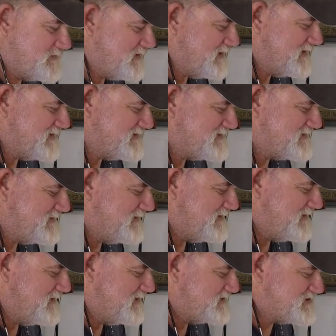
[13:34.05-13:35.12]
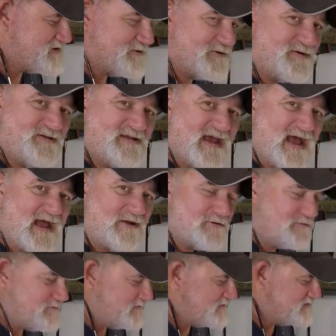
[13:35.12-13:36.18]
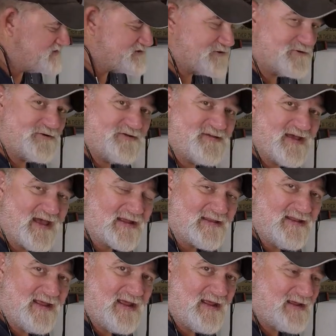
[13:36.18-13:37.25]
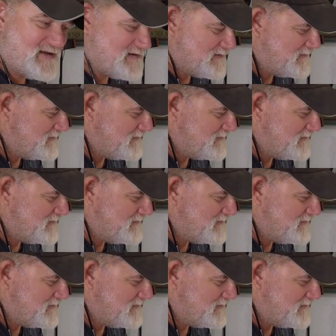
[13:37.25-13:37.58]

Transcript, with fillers: is certain tackle, certain technique,